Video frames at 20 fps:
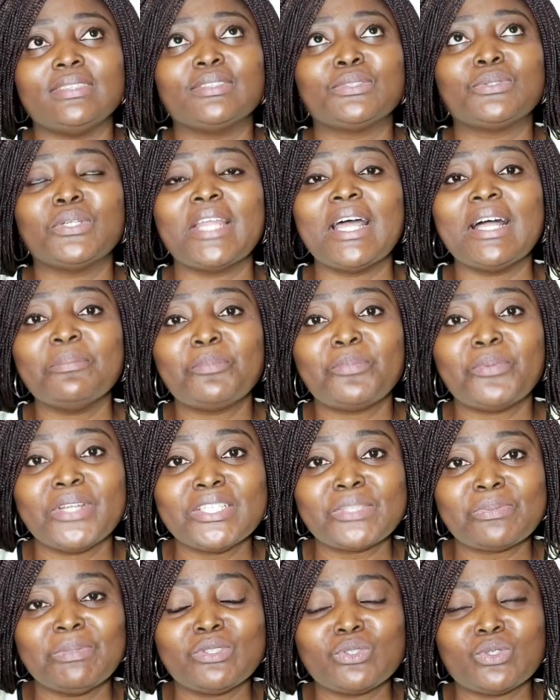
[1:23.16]
So that
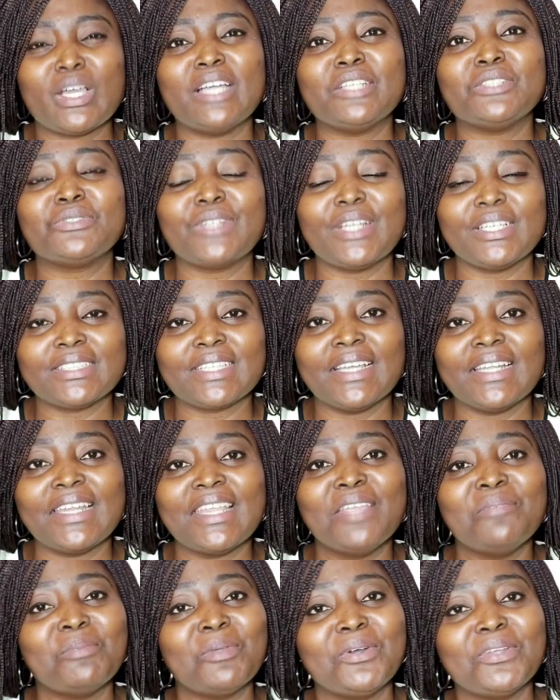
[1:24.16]
brings me to address an
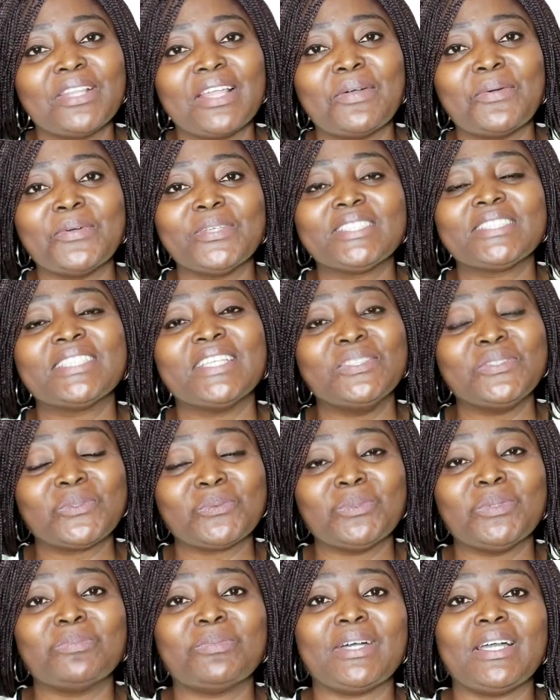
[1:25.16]
email that was sent
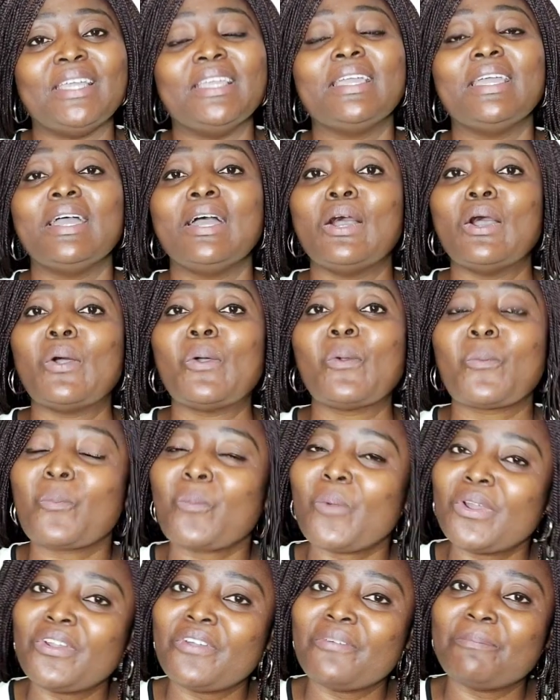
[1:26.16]
to me by
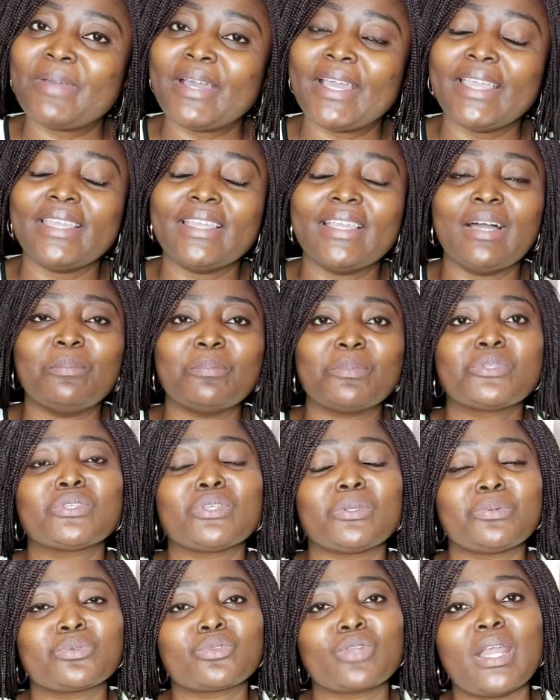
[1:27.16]
one of my
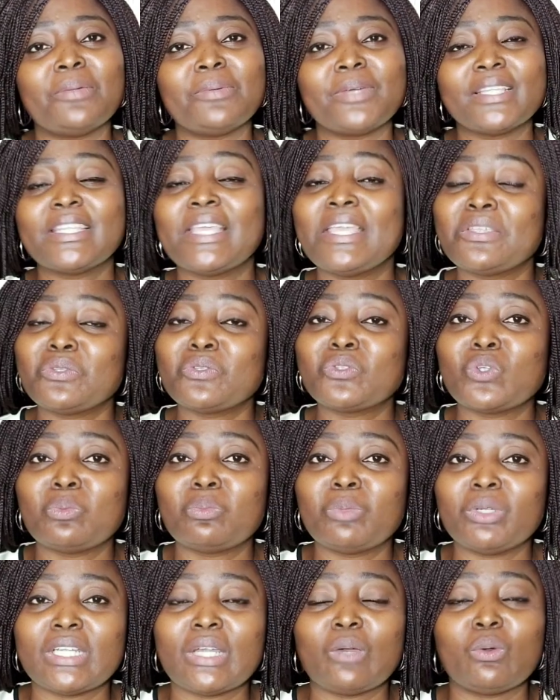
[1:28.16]
subscriber. Thank you so
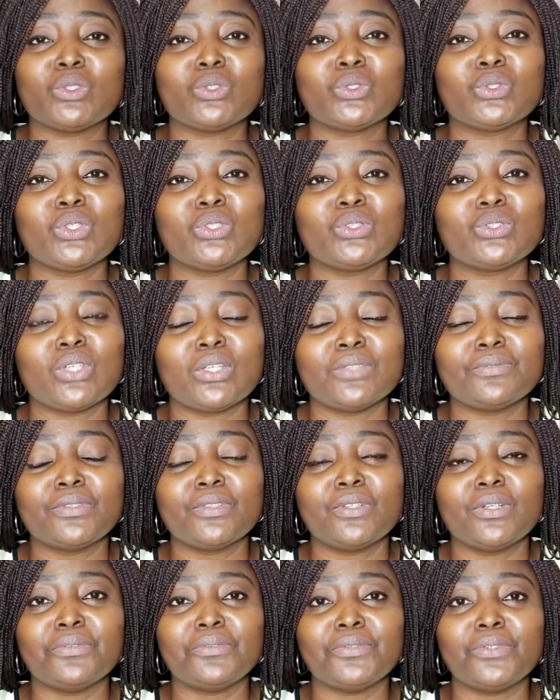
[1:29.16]
much. That was so
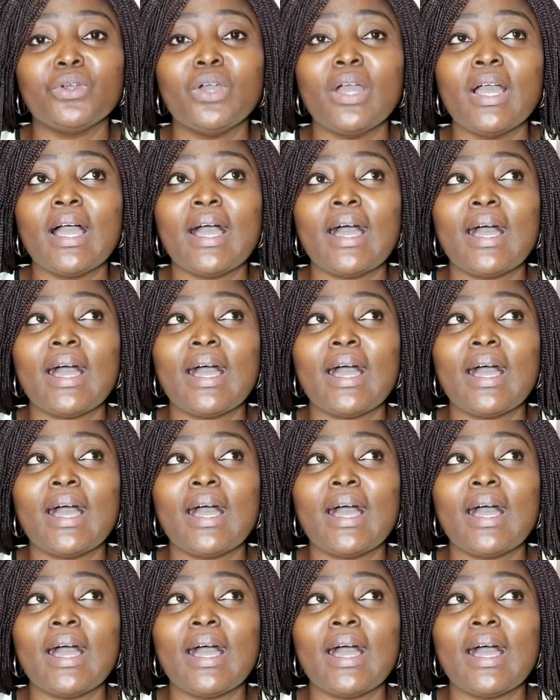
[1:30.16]
thoughtful of you.